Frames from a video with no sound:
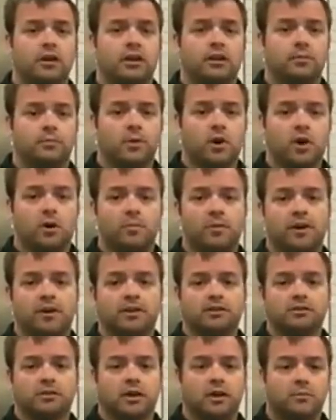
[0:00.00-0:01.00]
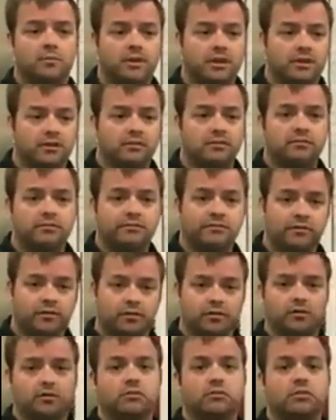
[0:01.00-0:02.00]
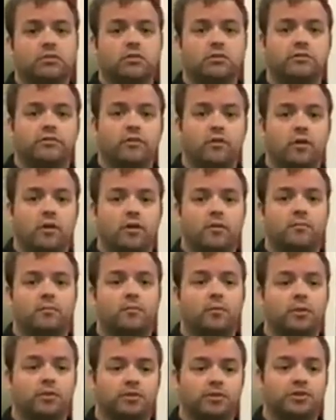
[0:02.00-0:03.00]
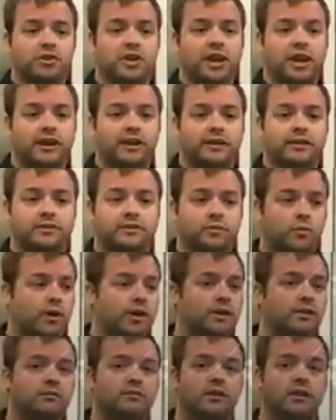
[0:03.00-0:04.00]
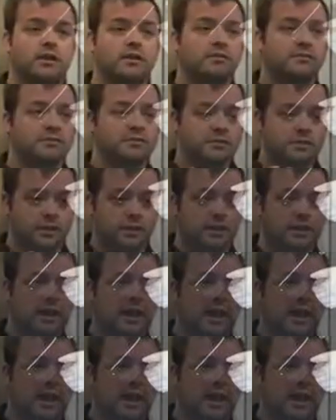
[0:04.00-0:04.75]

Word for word: the pallbearers all be in full uniform with their jackets, white gloves, and